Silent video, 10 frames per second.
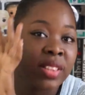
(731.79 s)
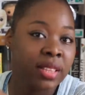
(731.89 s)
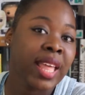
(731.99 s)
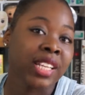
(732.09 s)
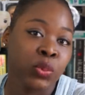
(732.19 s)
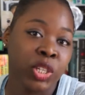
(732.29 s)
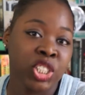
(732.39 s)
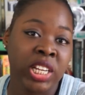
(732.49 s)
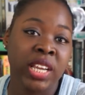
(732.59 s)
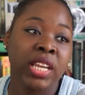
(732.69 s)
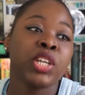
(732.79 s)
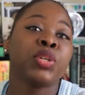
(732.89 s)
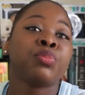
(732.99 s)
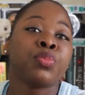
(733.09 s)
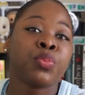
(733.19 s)
That's where she
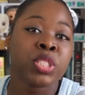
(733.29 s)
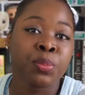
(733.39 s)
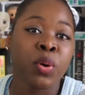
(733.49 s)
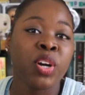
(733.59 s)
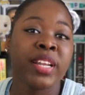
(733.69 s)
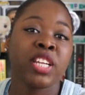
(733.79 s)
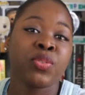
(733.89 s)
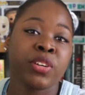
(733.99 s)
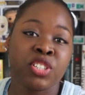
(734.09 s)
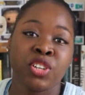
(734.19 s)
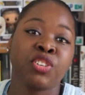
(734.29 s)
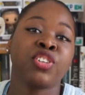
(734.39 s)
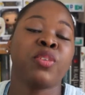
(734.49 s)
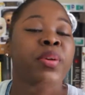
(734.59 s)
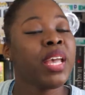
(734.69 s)
was born. That's where she grew
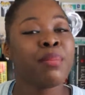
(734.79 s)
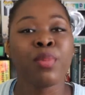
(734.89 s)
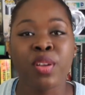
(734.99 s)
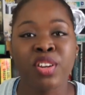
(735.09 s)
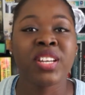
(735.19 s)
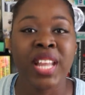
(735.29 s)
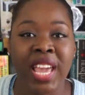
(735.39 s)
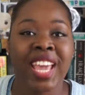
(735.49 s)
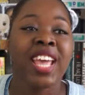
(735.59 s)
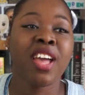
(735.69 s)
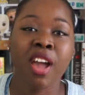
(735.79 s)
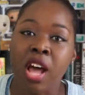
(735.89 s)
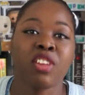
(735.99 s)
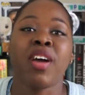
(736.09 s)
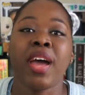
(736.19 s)
up, in modern day
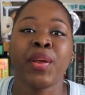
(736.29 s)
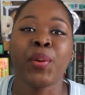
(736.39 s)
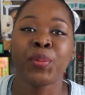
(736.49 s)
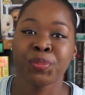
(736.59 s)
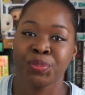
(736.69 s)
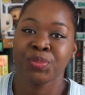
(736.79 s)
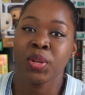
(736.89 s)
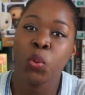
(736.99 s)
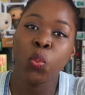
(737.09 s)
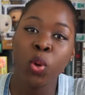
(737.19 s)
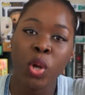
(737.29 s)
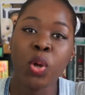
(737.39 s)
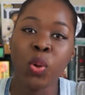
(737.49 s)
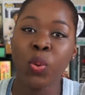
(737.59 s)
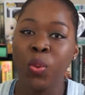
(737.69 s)
Colorado.
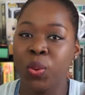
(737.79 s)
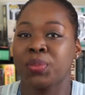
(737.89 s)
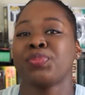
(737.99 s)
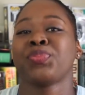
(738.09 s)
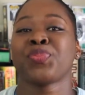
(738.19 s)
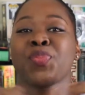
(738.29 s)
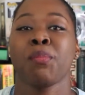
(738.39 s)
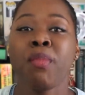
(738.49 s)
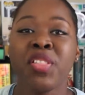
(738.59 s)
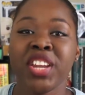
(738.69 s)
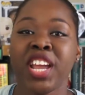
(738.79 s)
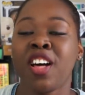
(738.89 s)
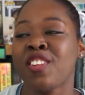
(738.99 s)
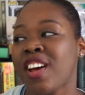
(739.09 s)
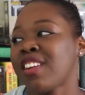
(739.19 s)
Woo! Modern day
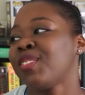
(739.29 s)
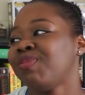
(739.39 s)
Colorado.